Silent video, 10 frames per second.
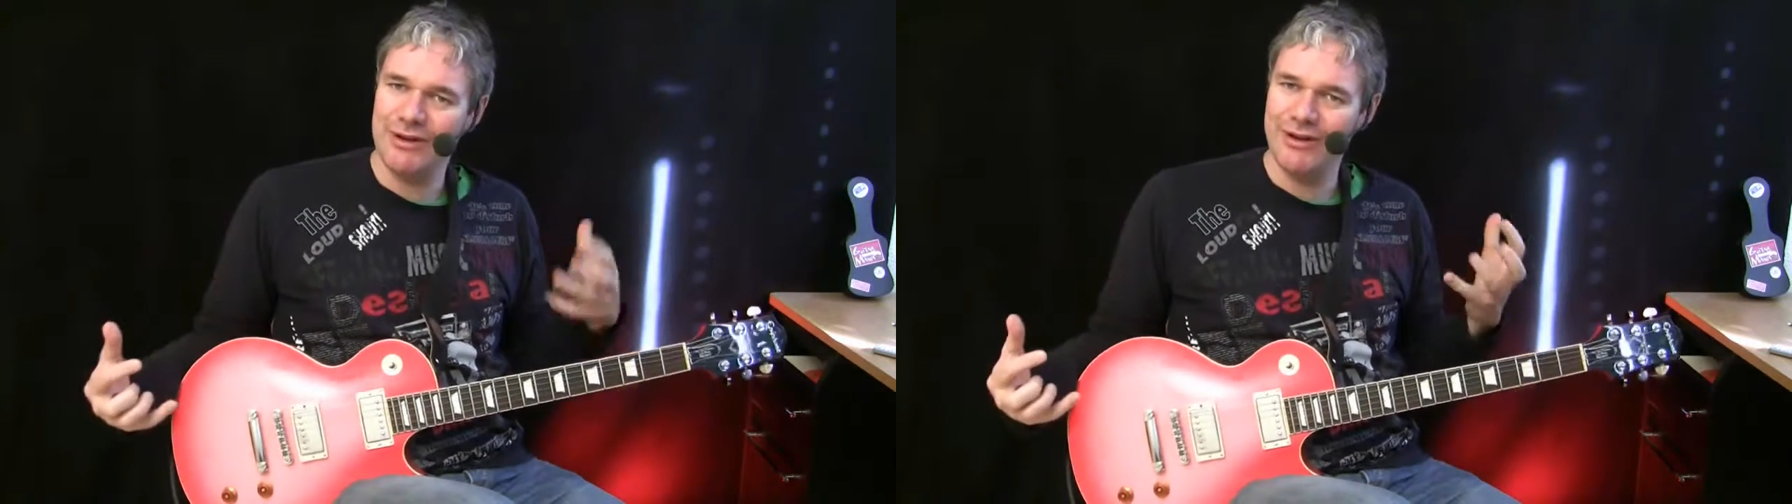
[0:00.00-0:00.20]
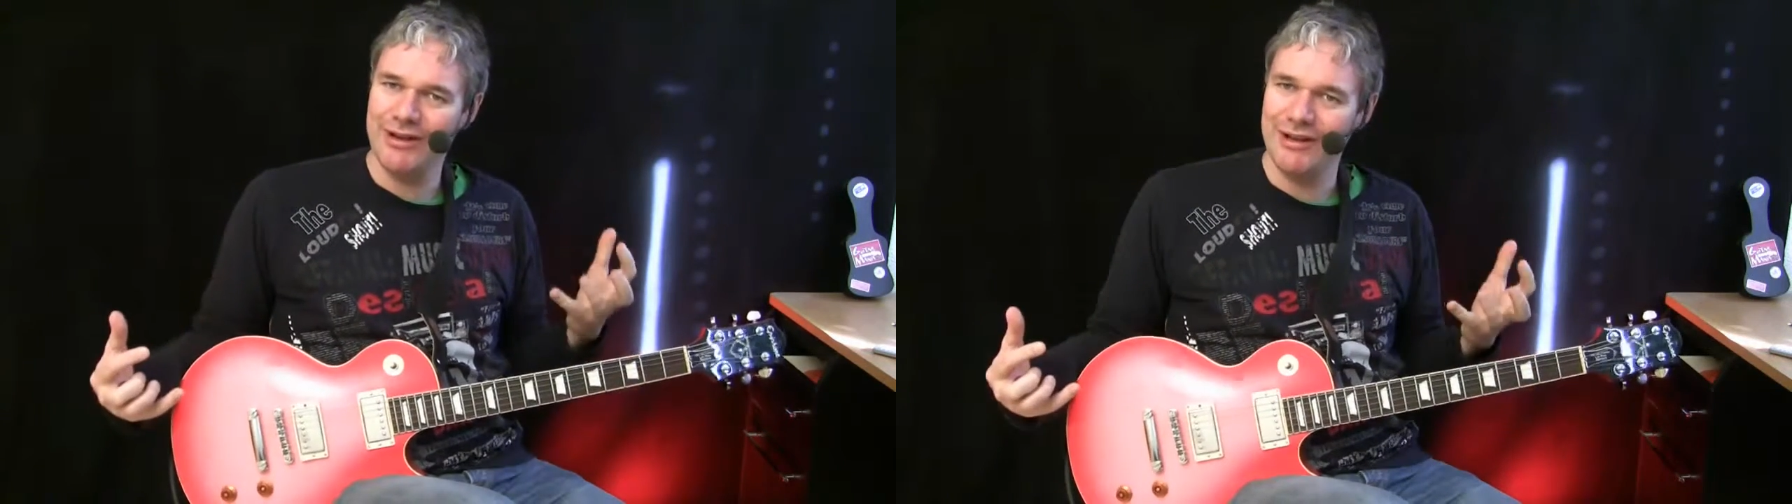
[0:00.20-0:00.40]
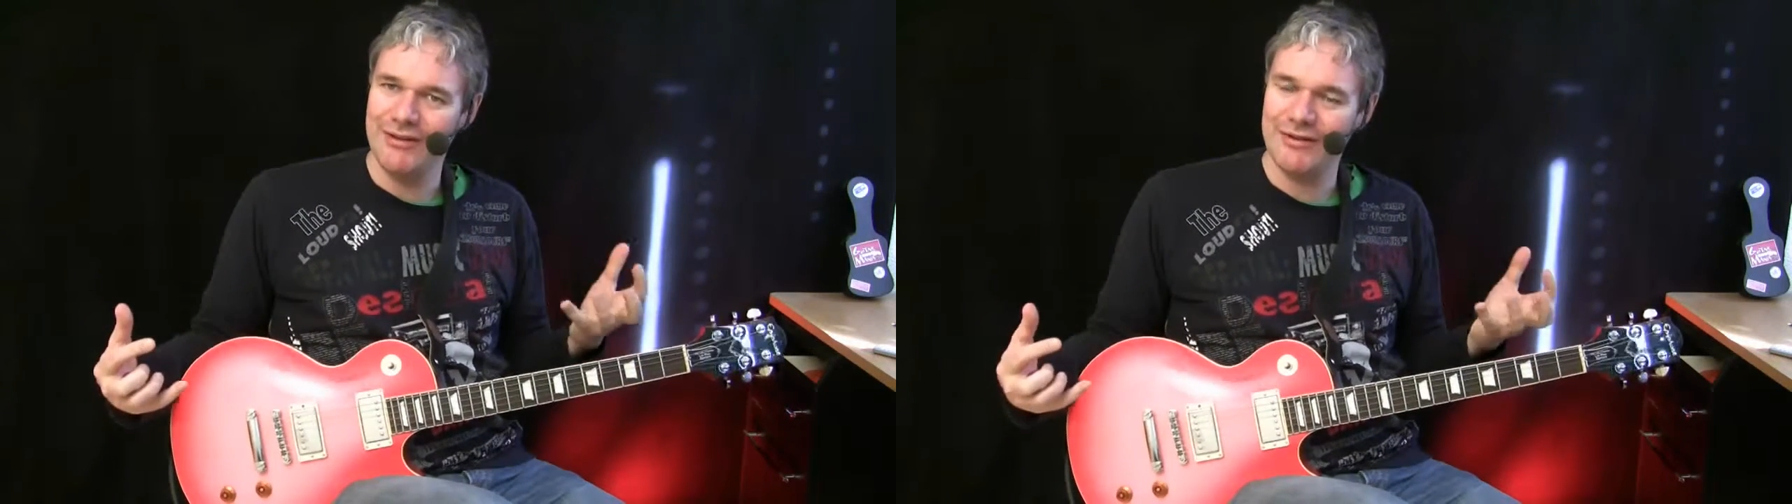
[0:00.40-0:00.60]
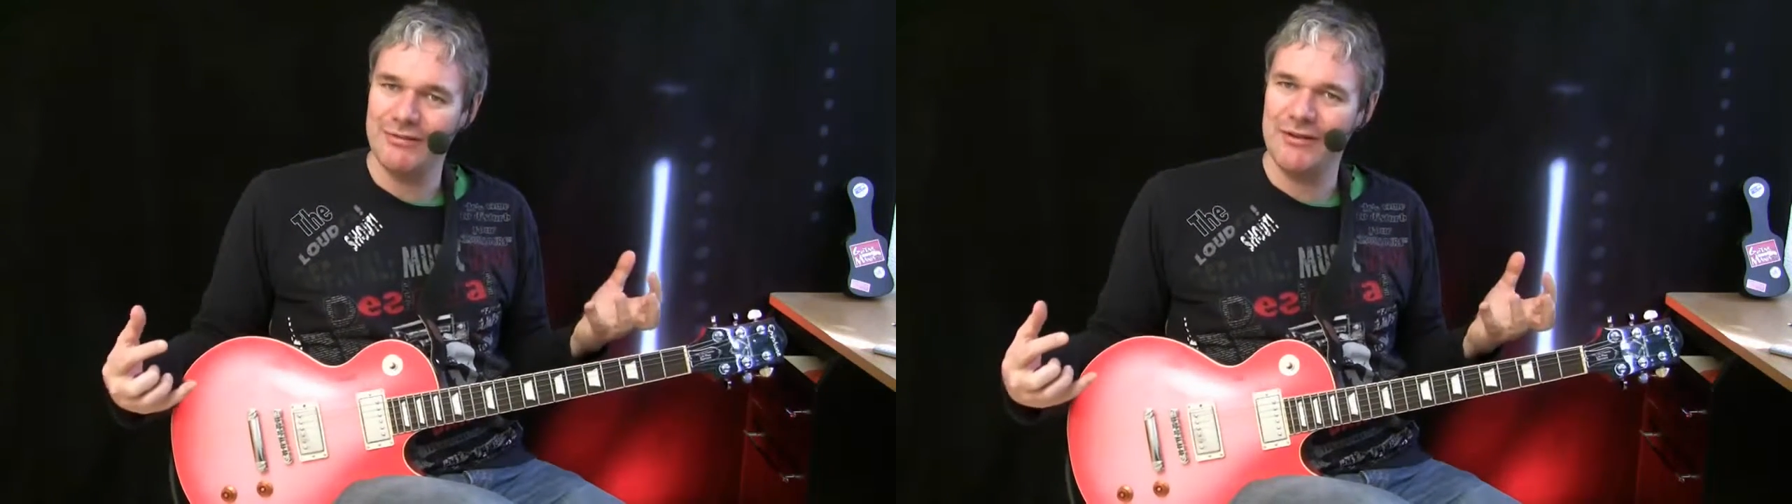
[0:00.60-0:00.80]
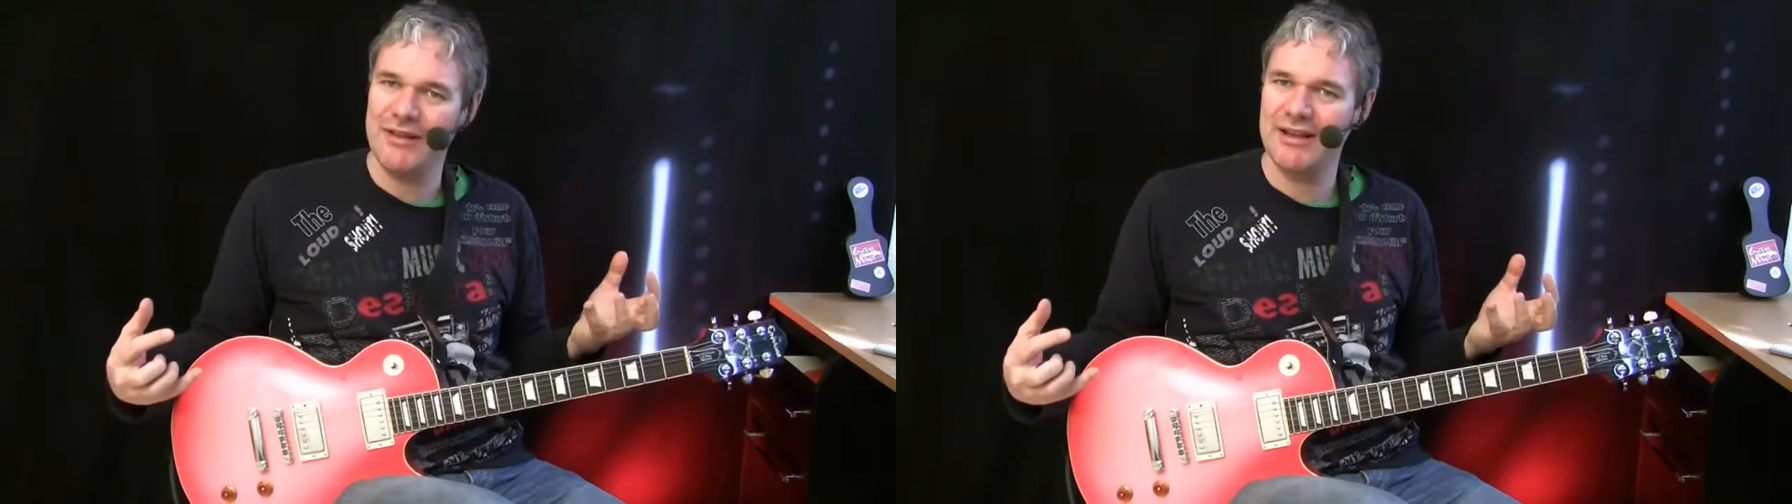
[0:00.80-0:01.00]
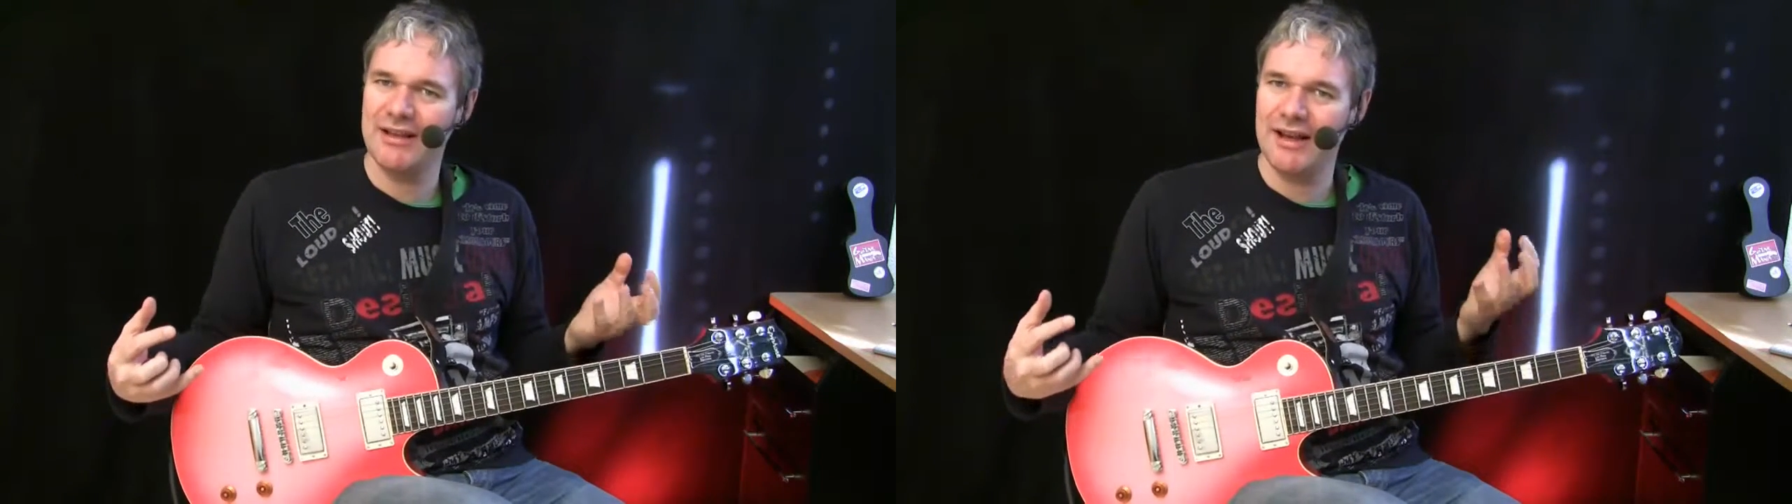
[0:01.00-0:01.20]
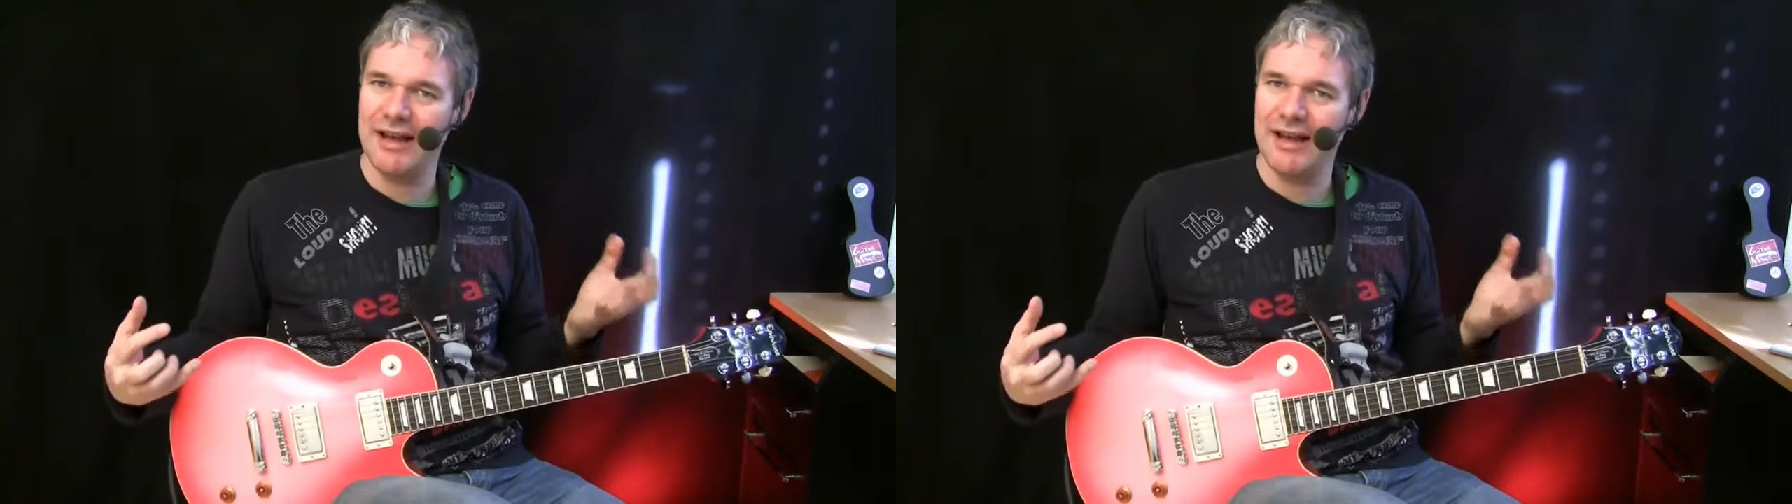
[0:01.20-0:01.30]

all love, and we think,